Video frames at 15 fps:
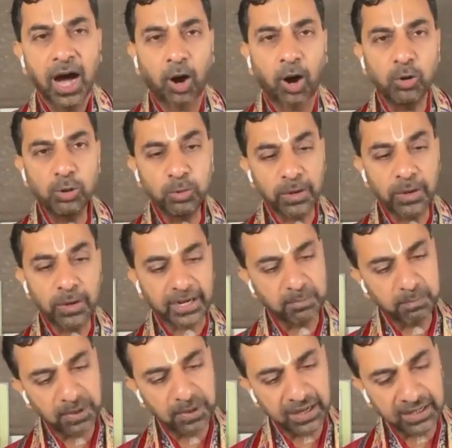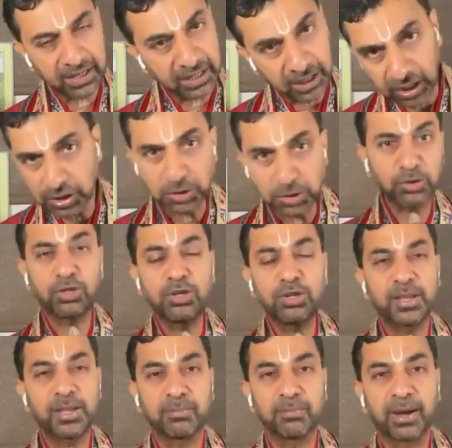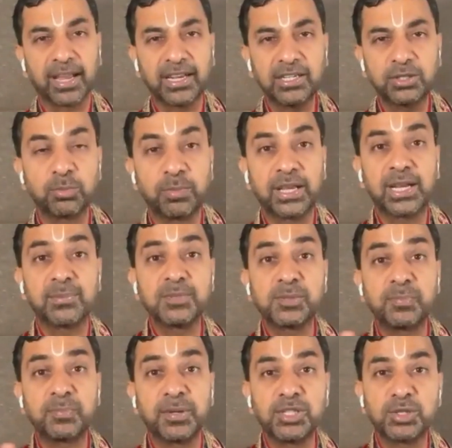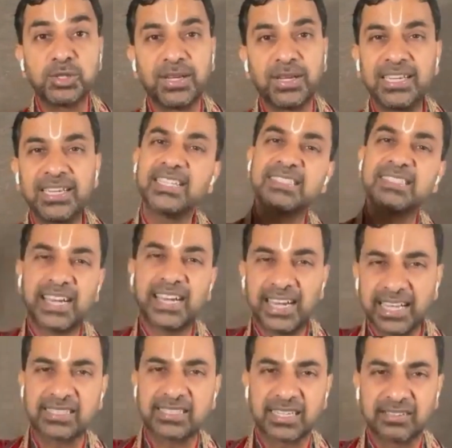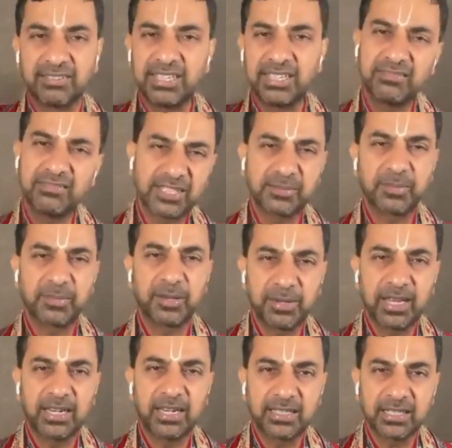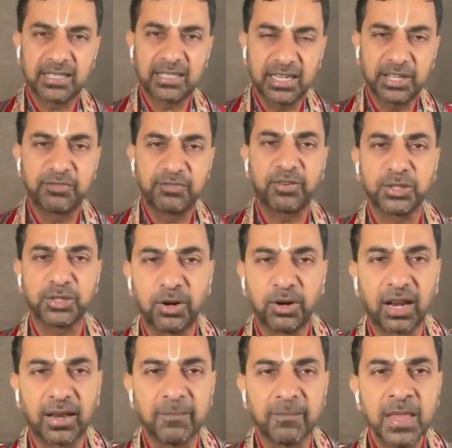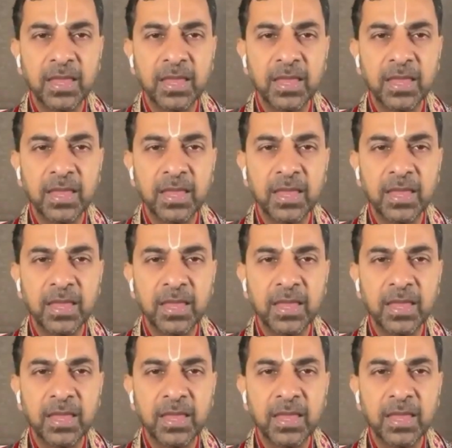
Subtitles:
How do I completely control my mind to become spiritual is the next level, which may be a little early for you all.